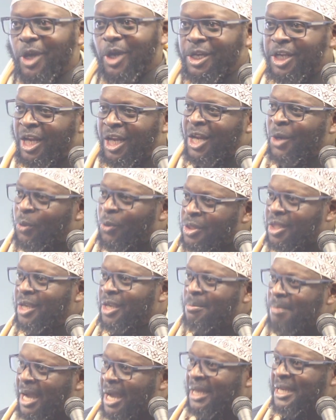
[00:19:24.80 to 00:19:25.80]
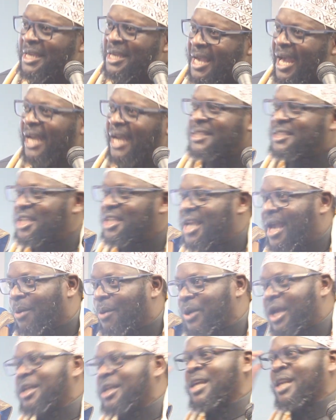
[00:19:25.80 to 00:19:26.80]
we are dealing with imaniyat here.
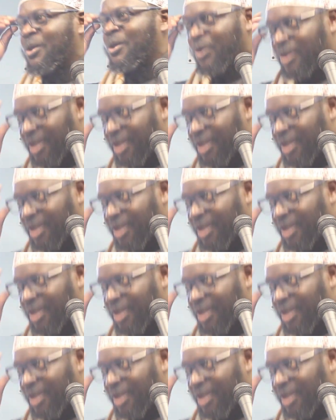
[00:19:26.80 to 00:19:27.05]
We are dealing